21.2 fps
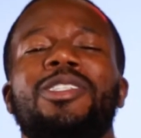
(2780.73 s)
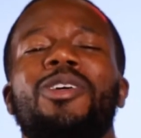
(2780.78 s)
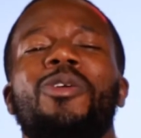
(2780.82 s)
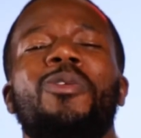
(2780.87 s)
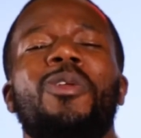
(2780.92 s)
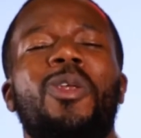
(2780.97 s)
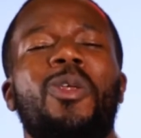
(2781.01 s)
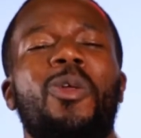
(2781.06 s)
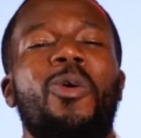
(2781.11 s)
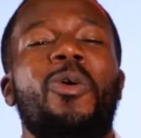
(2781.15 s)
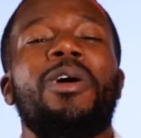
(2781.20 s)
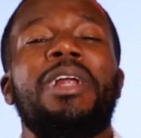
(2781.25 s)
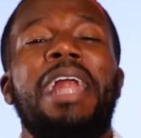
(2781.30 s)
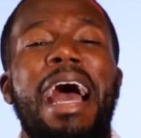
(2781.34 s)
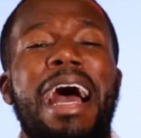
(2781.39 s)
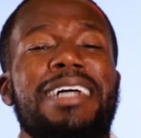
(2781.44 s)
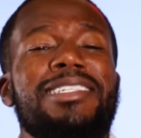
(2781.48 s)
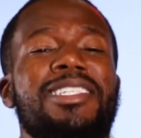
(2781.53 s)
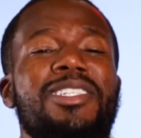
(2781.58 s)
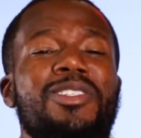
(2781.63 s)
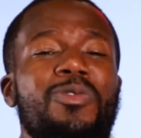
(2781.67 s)
So, Lord,
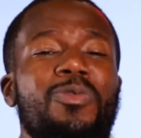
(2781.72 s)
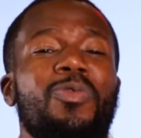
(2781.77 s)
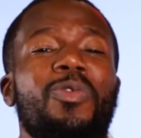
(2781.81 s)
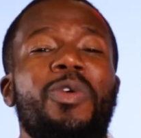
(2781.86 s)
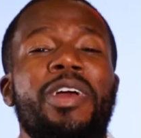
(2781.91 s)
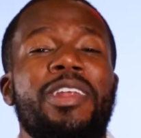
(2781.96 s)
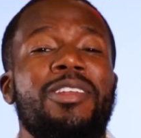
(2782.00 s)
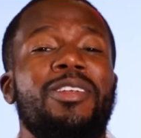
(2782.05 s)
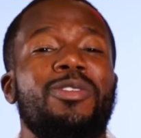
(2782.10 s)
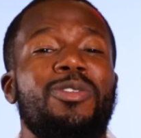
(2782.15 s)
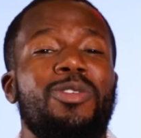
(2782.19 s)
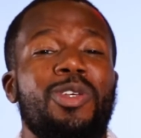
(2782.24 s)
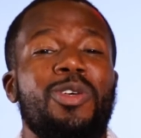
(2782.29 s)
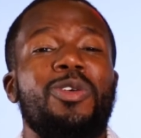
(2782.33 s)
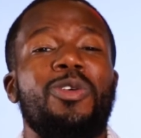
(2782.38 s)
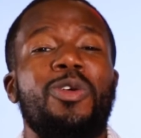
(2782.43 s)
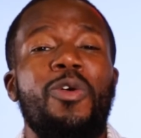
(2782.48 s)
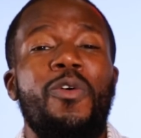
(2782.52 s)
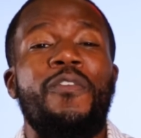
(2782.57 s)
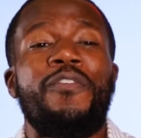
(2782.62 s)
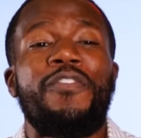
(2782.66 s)
I surrender to
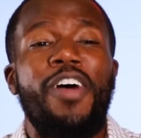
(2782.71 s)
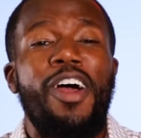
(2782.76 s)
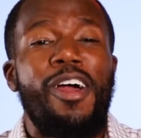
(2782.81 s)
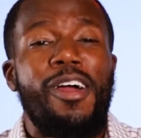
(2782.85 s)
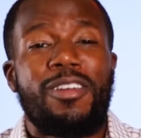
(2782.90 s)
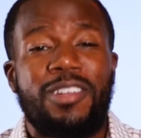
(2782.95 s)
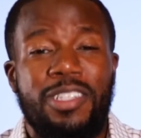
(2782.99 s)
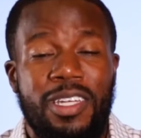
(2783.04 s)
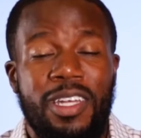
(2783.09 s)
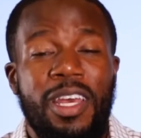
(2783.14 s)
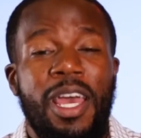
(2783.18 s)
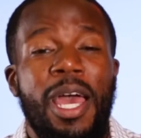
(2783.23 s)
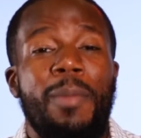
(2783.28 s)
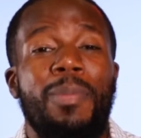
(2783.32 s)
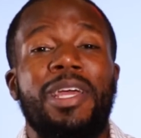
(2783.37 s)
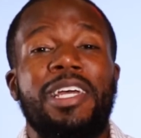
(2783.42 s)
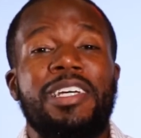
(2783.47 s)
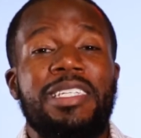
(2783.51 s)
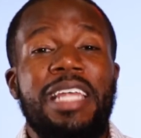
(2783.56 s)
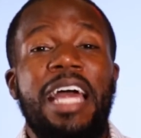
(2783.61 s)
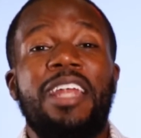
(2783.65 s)
you first
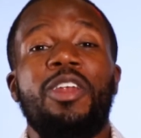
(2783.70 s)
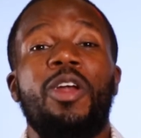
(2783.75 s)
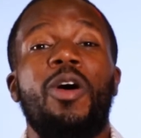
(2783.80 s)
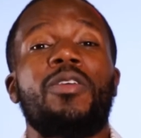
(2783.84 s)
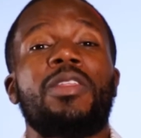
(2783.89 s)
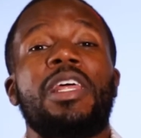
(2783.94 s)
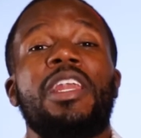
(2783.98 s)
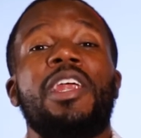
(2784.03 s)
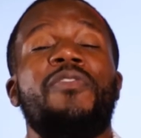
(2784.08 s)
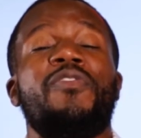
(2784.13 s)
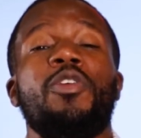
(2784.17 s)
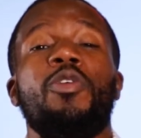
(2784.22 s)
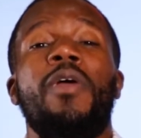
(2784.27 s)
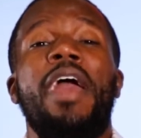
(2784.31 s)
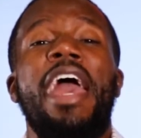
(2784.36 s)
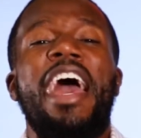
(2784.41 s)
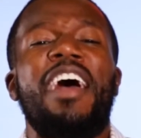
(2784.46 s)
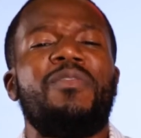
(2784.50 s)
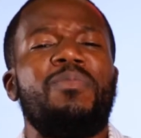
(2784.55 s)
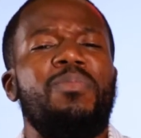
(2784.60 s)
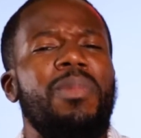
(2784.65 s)
because I know that if you
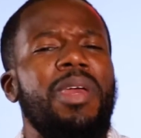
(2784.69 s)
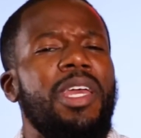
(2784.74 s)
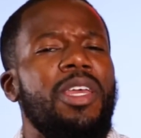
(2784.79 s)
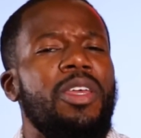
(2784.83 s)
have me,